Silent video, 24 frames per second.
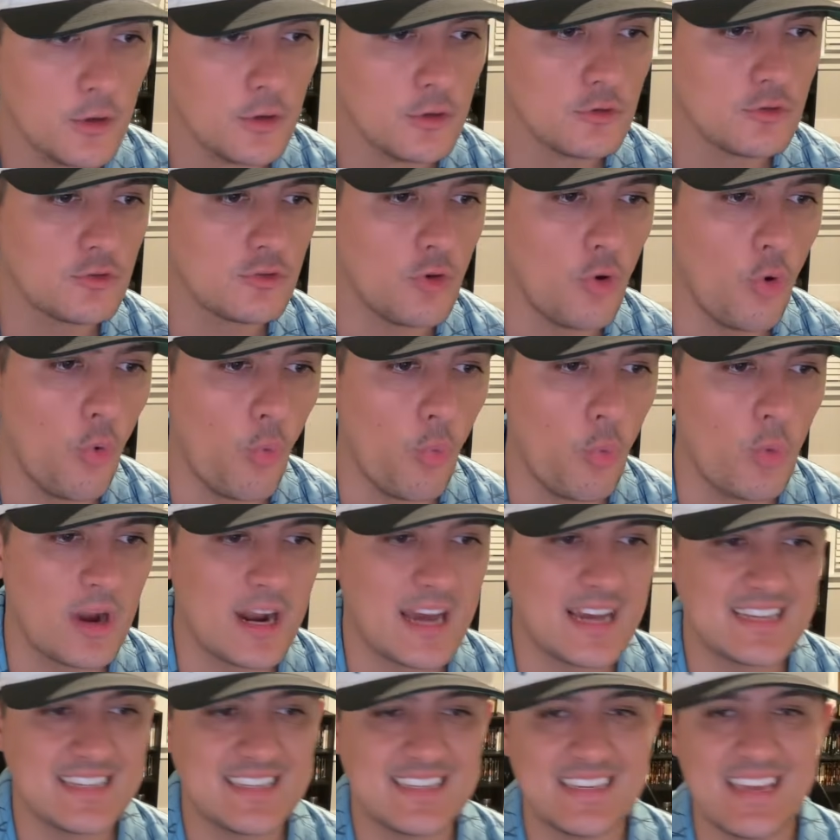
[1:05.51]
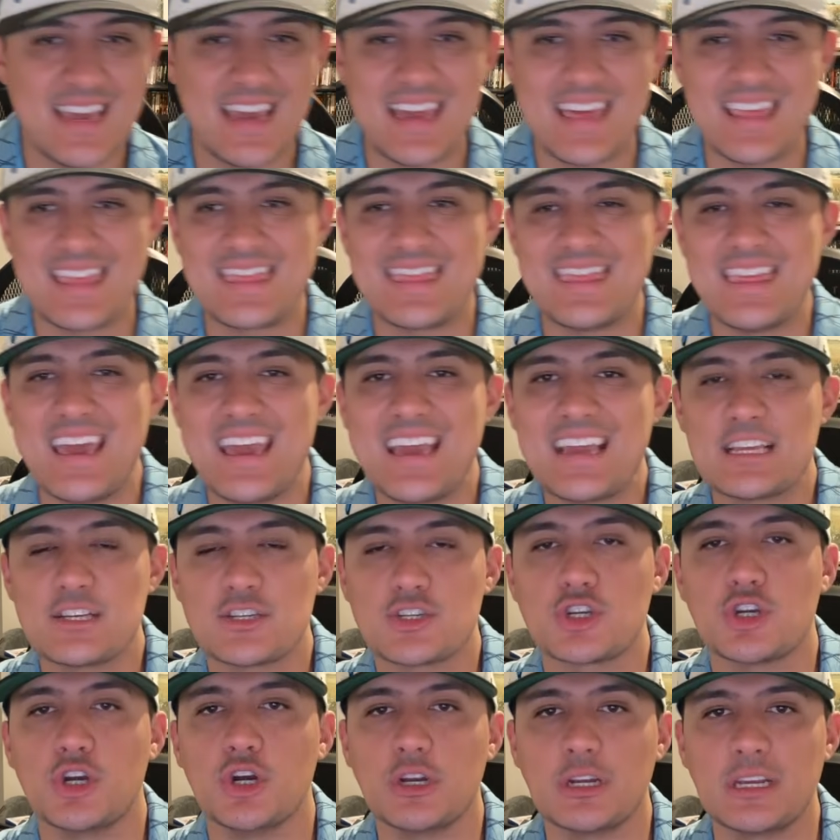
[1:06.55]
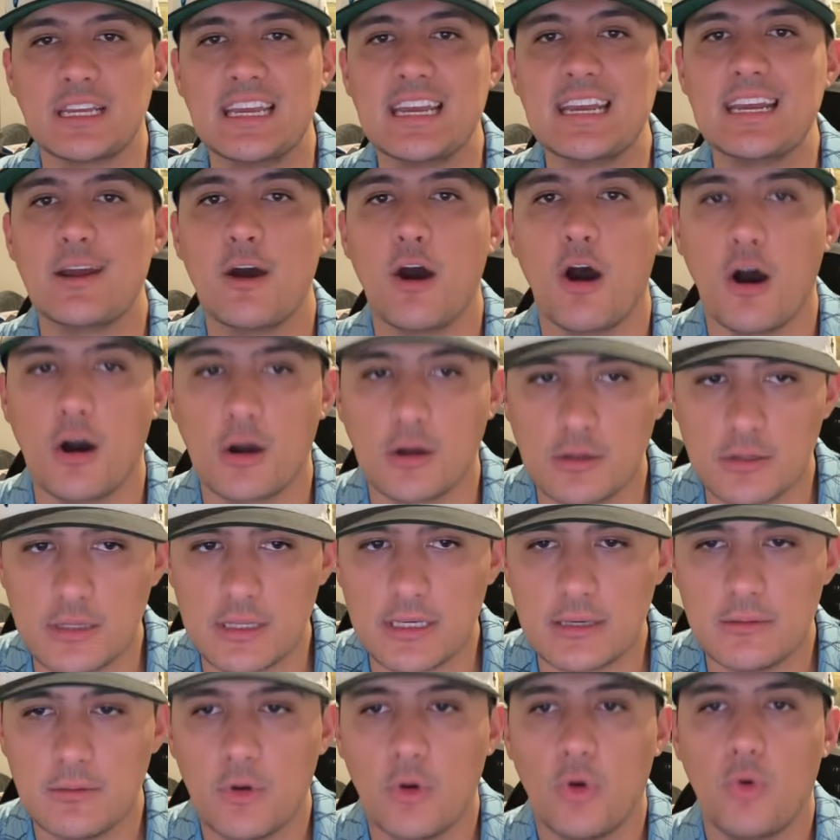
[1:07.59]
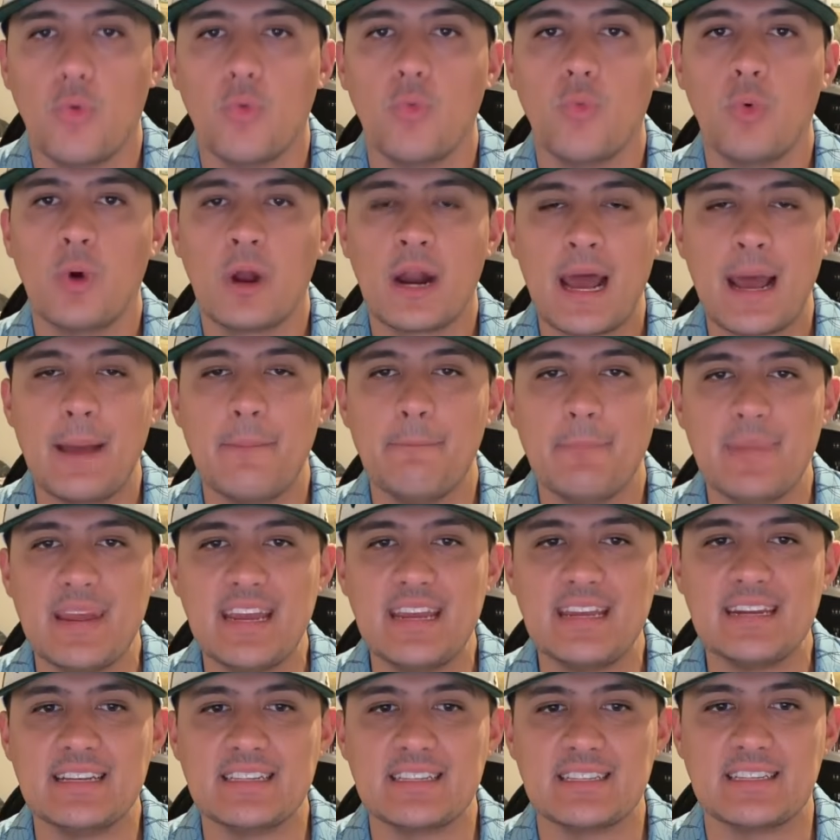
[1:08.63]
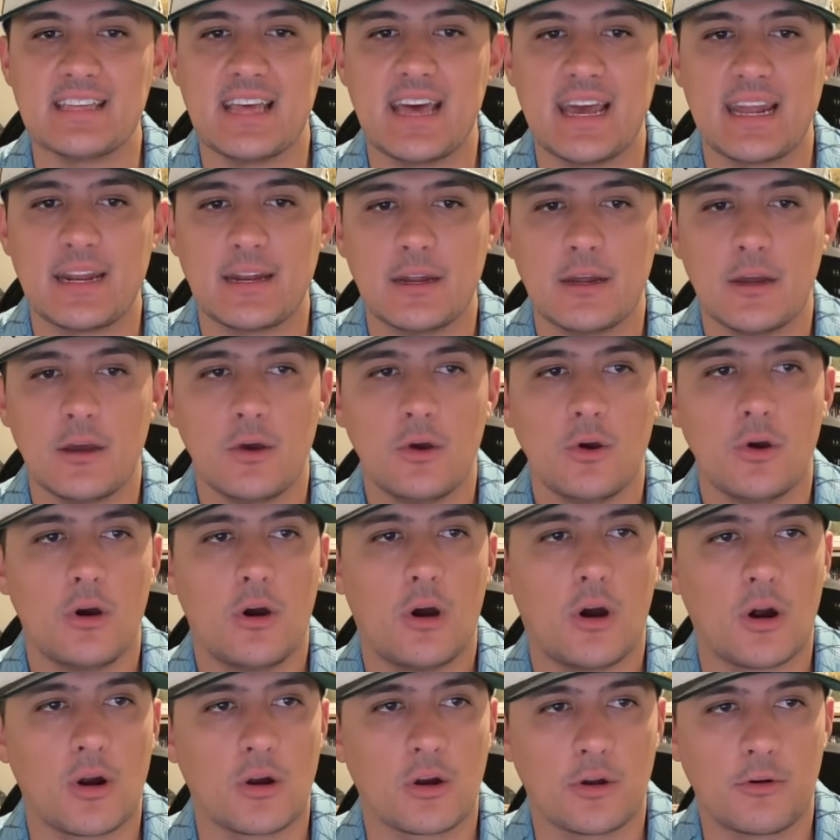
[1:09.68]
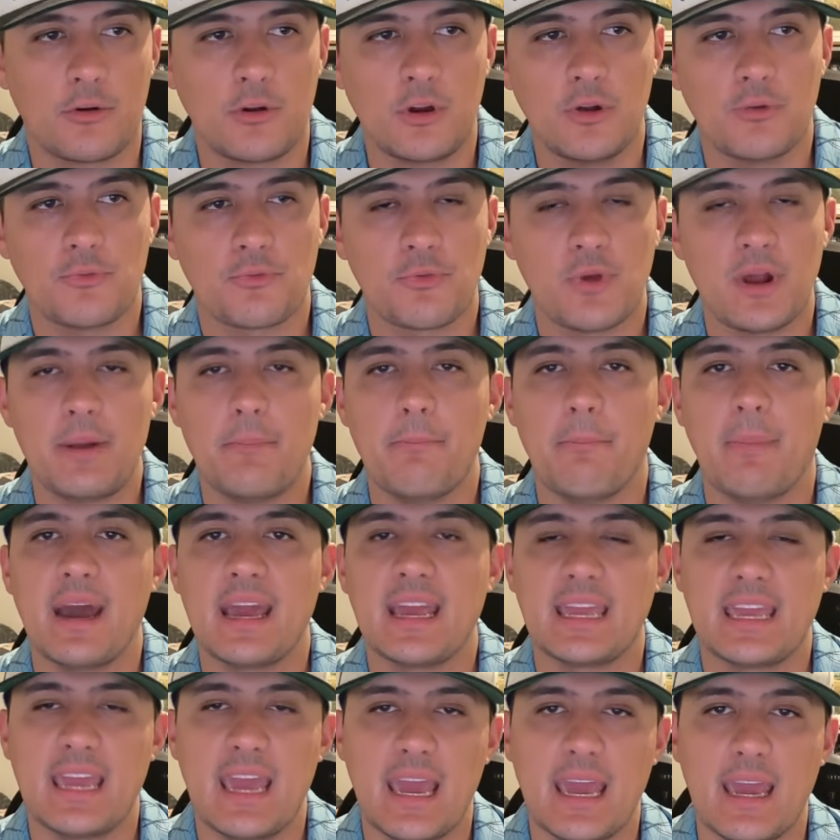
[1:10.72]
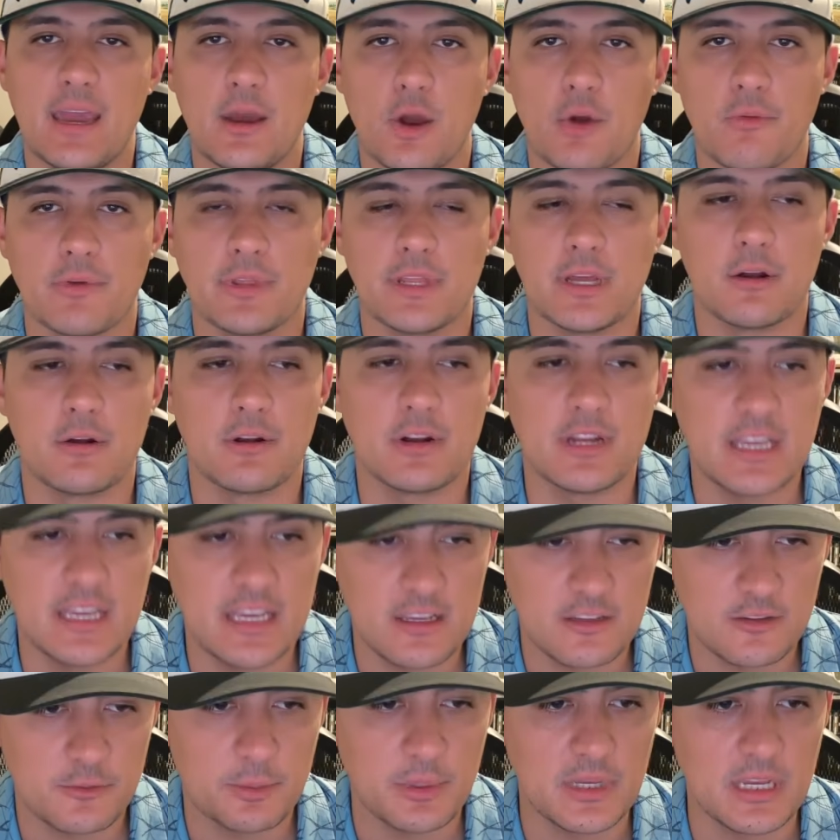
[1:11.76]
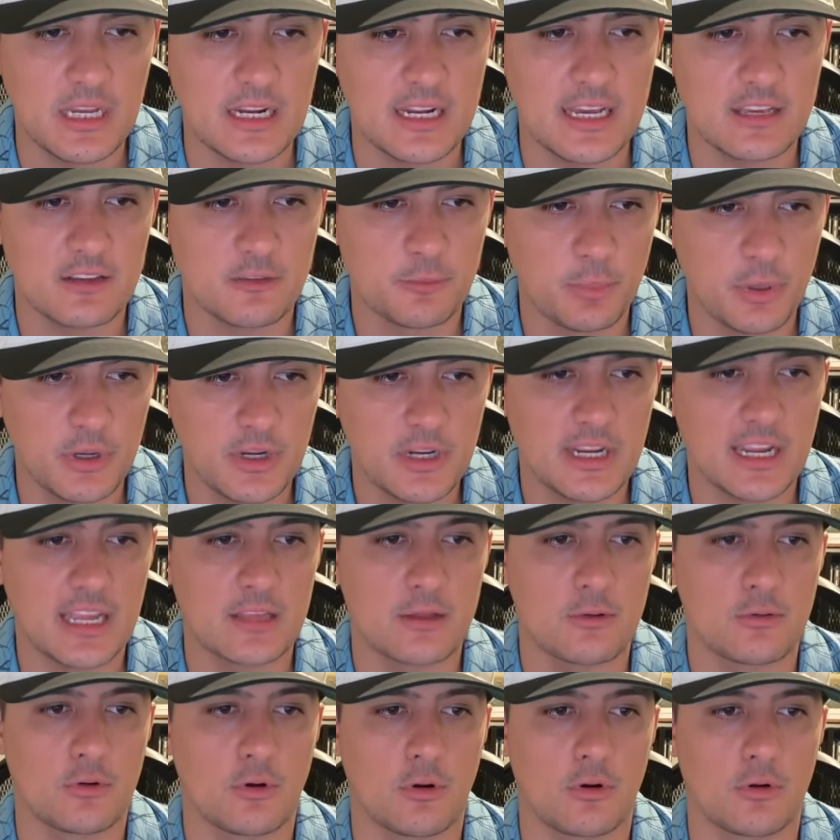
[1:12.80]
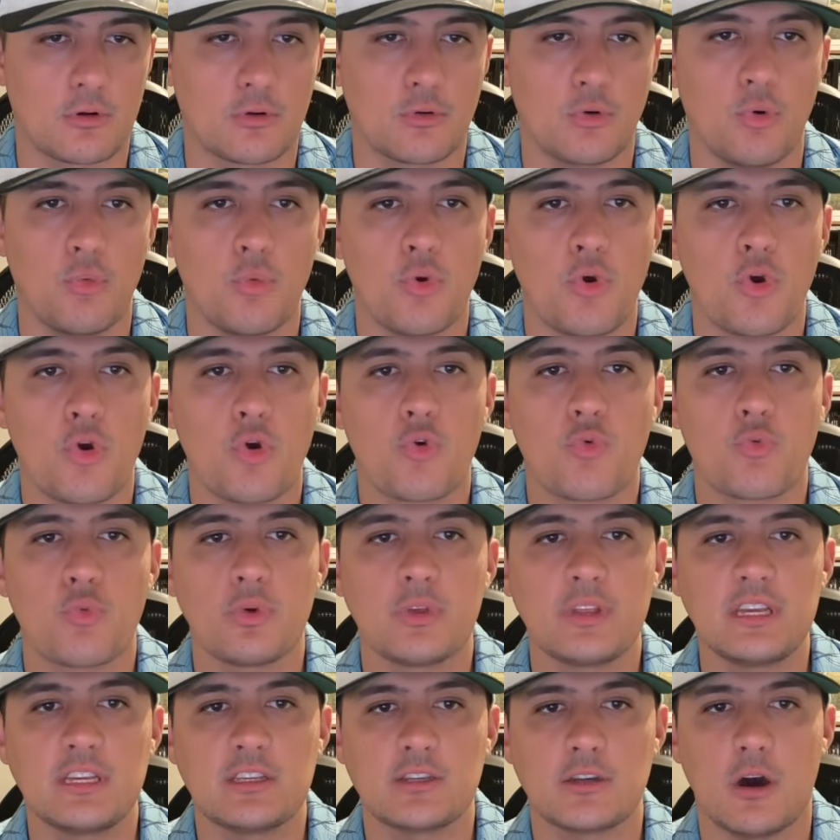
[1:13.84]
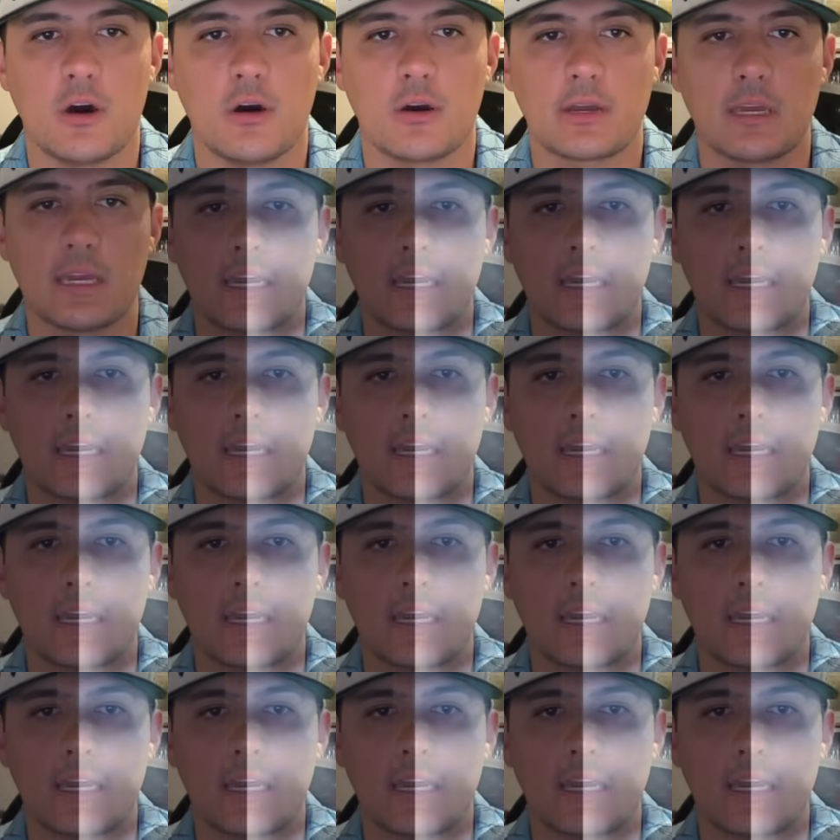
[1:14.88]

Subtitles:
So when I say things could get ugly, what I mean is that our good friend Mike K over there at ESPN has put together an article really talking